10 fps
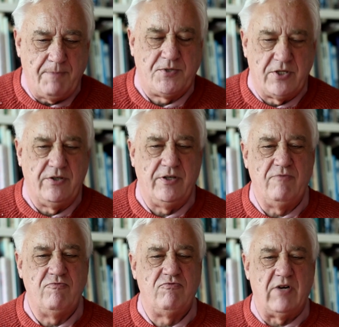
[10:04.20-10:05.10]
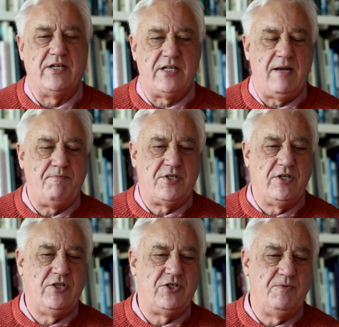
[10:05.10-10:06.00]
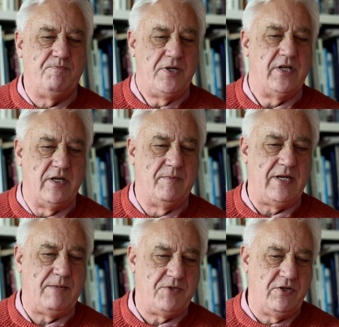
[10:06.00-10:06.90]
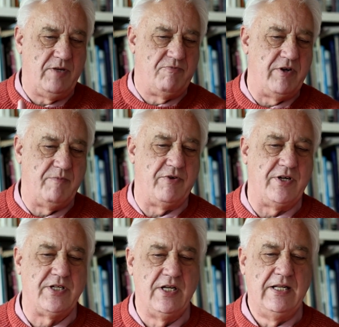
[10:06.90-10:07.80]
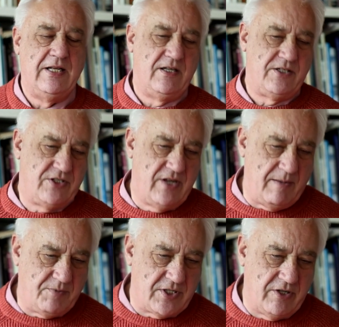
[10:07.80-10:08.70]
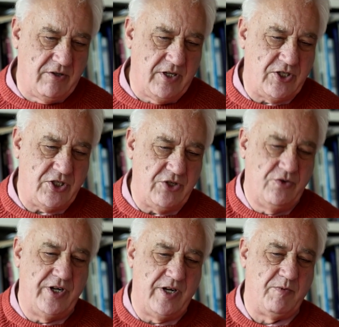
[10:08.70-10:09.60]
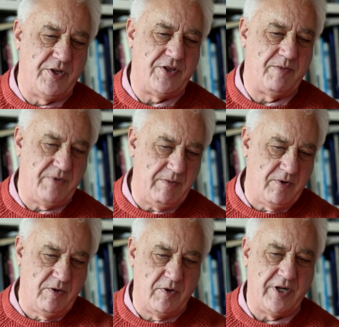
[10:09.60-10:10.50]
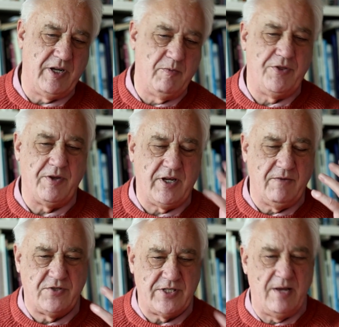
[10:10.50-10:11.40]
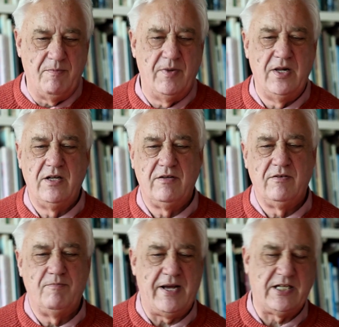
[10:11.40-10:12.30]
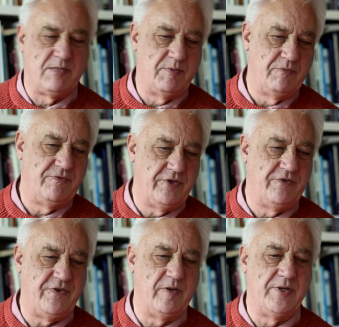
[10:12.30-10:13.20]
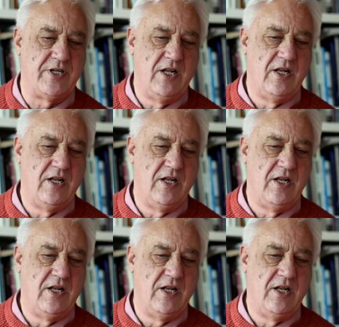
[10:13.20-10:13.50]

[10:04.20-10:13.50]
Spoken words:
absolutely right, absolutely superb, absolutely appropriate, absolutely tune in with the people you're working with that gives them maximum fulfillment,